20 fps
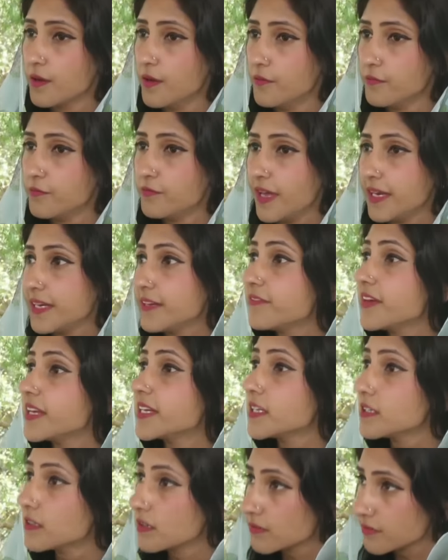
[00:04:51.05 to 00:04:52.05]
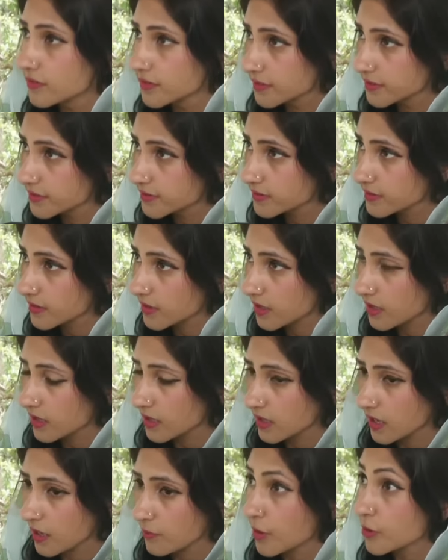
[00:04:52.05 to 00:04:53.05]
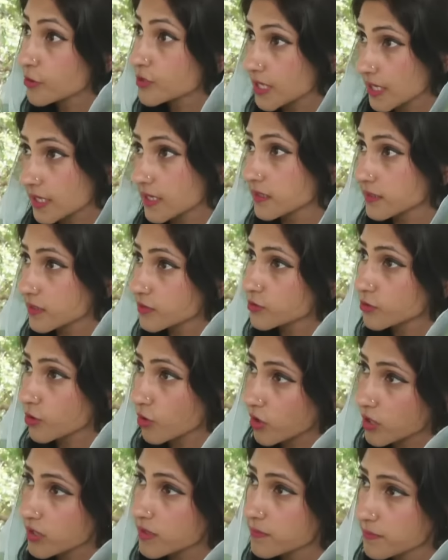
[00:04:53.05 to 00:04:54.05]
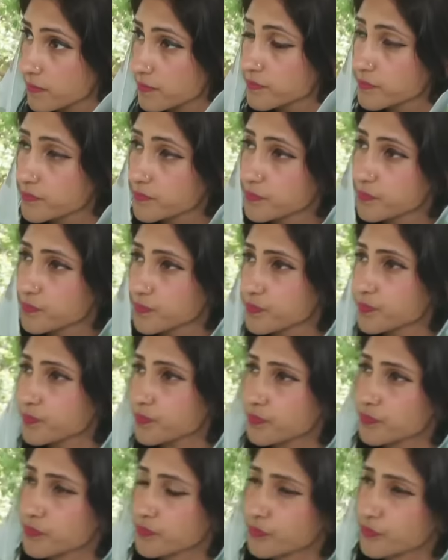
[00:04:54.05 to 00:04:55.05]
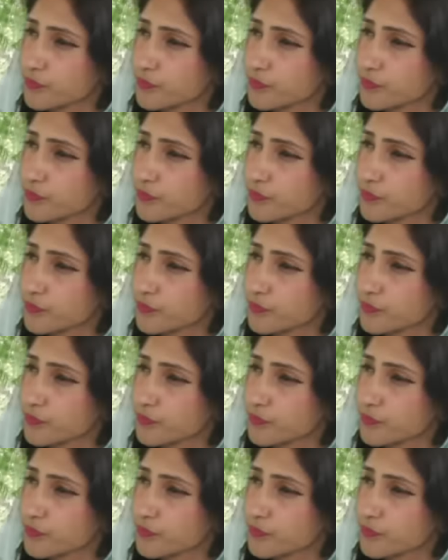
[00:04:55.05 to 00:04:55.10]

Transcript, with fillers: very very nervous uh, about taking this call. And